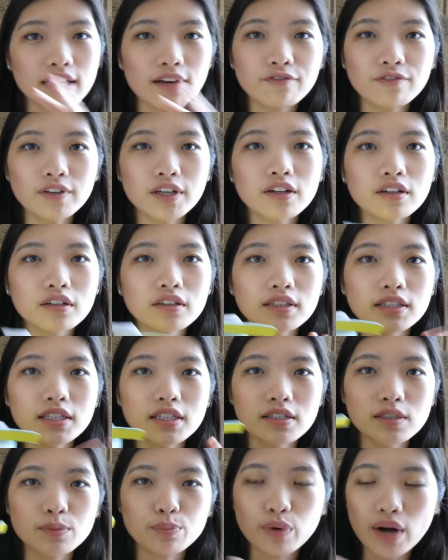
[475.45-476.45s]
I figure
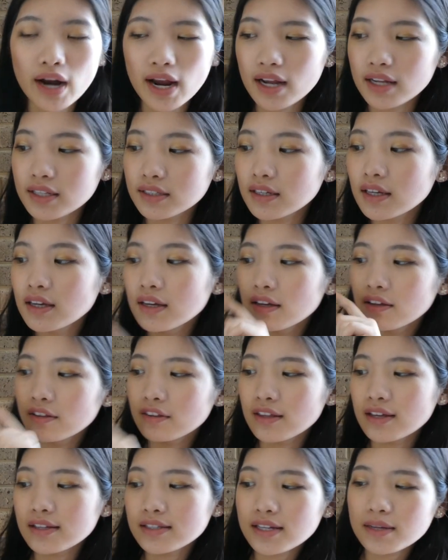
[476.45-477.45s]
this brand,
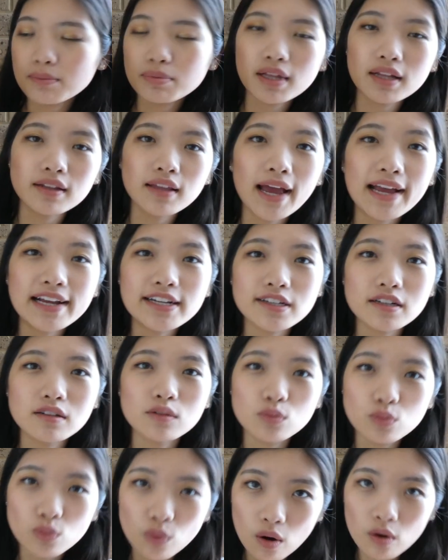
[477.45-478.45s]
Thursday
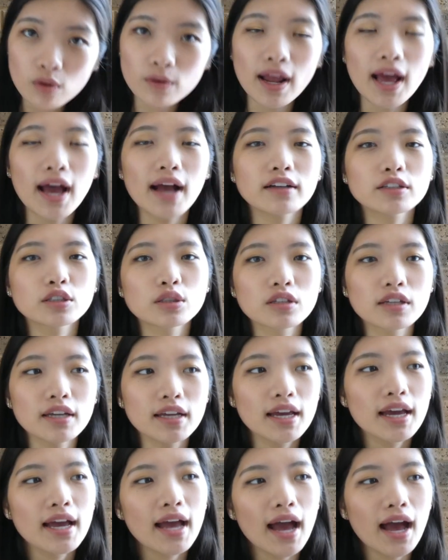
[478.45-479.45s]
Plantation, won't
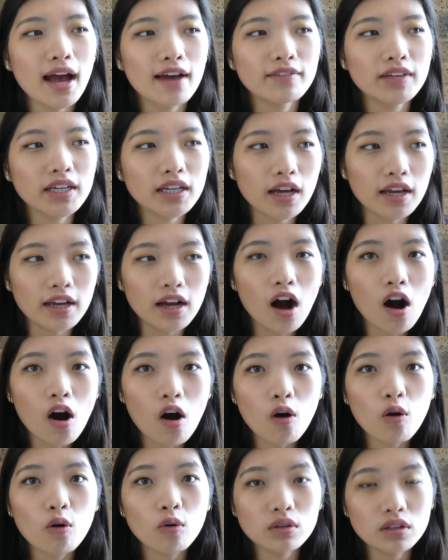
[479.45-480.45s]
actually having a
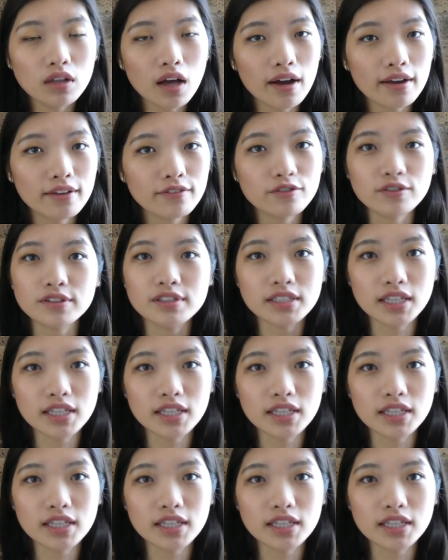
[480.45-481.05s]
whole line for